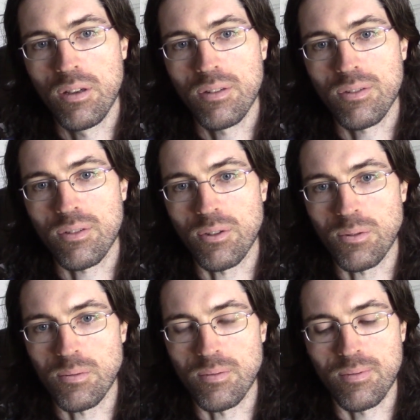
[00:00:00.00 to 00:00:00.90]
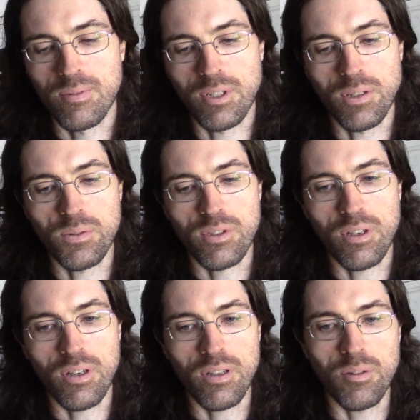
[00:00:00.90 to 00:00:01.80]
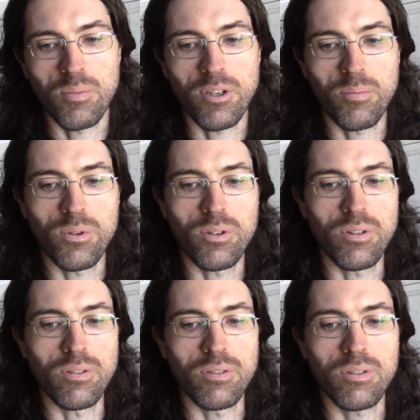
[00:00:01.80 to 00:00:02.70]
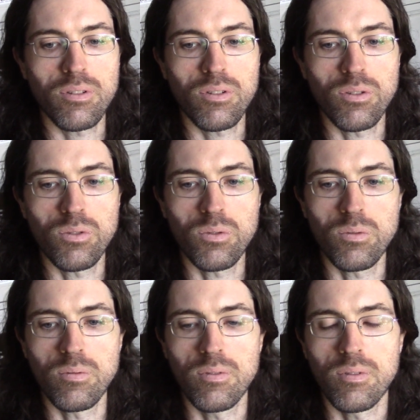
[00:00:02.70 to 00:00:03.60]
So he was calling the people to,